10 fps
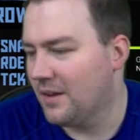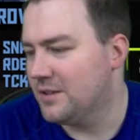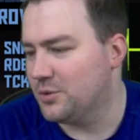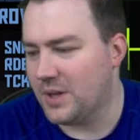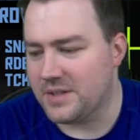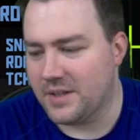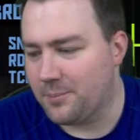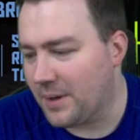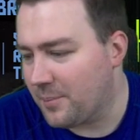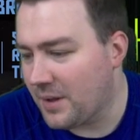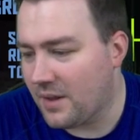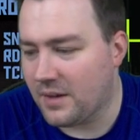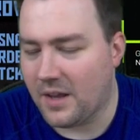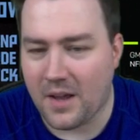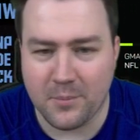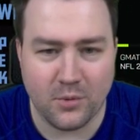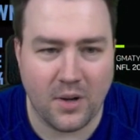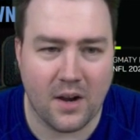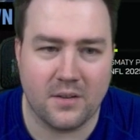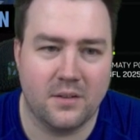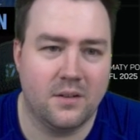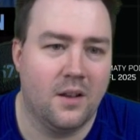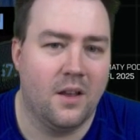So that's Ted McMillan. And Abdul Carter,